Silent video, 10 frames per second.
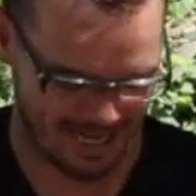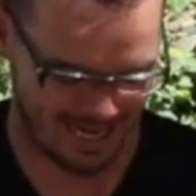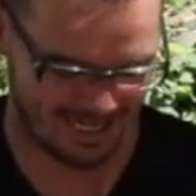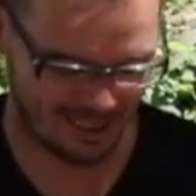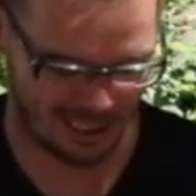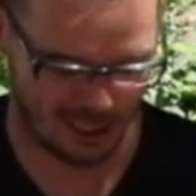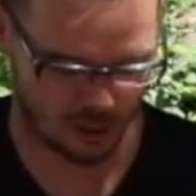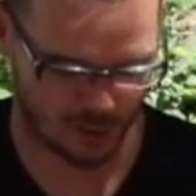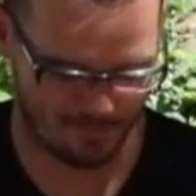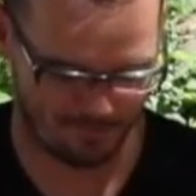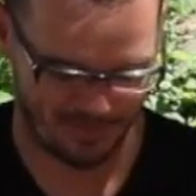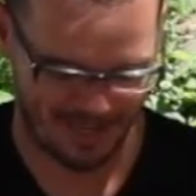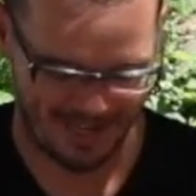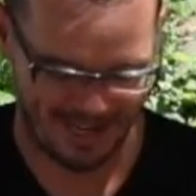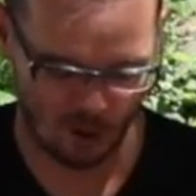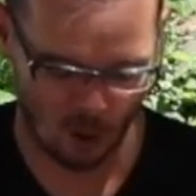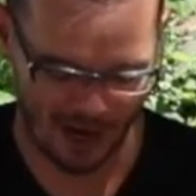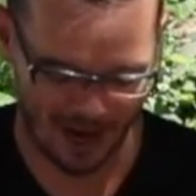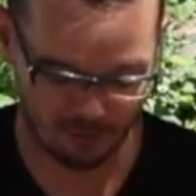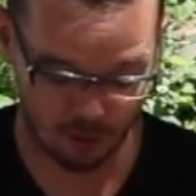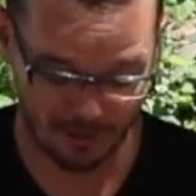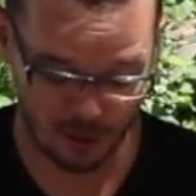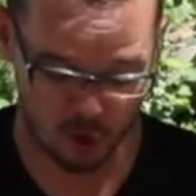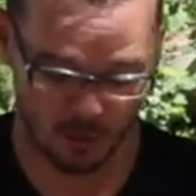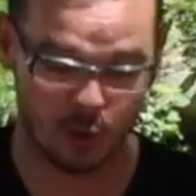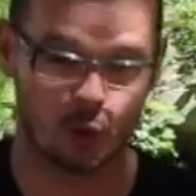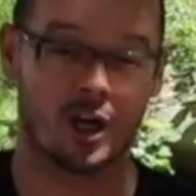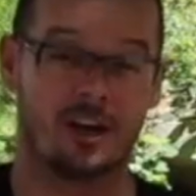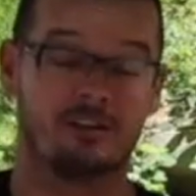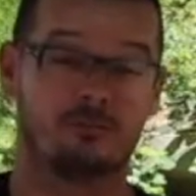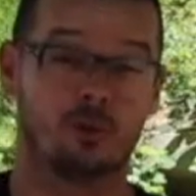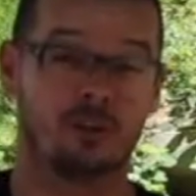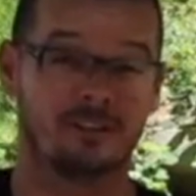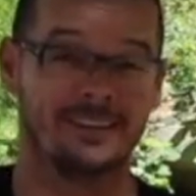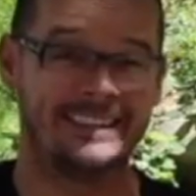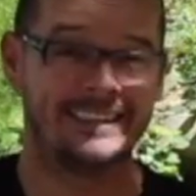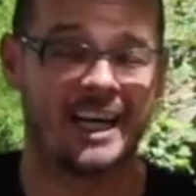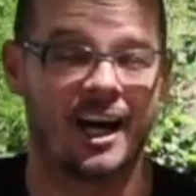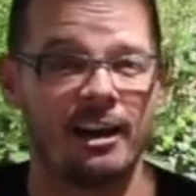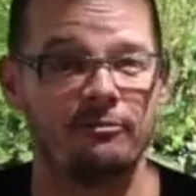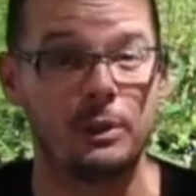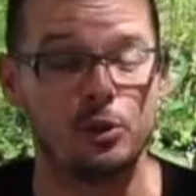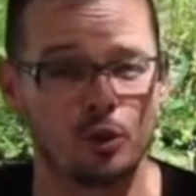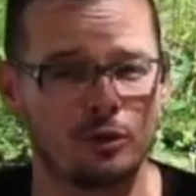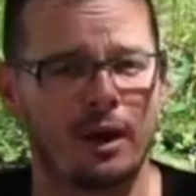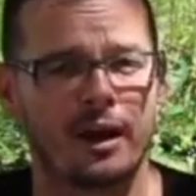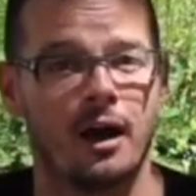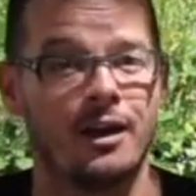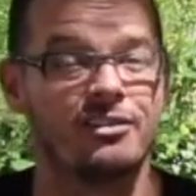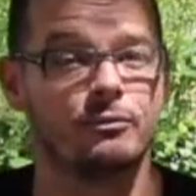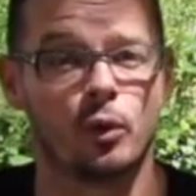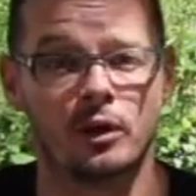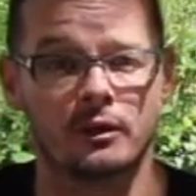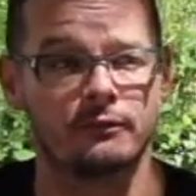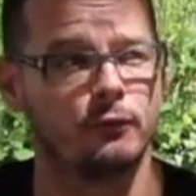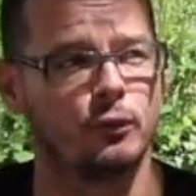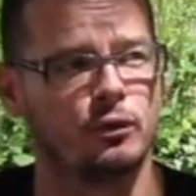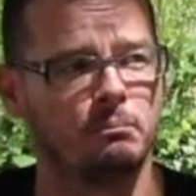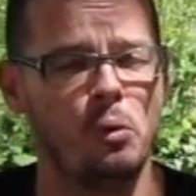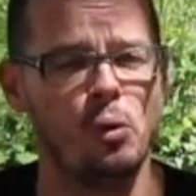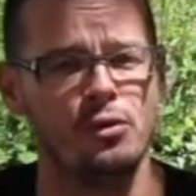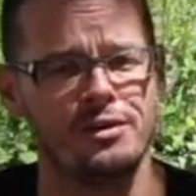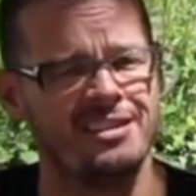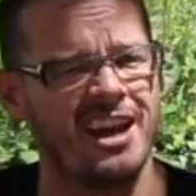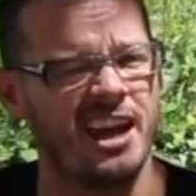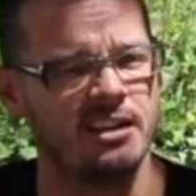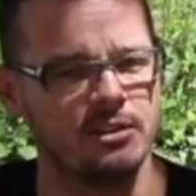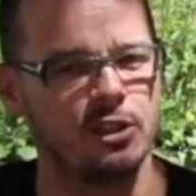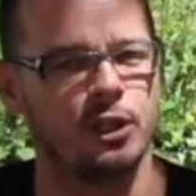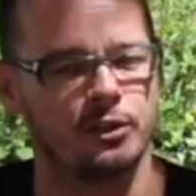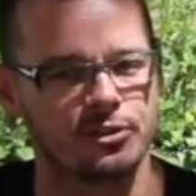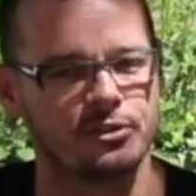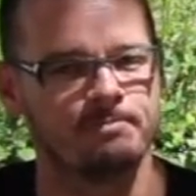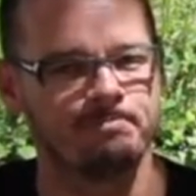And the last one. How long have you been doing your kind of work? I have been doing my kind of work for more than 8 years.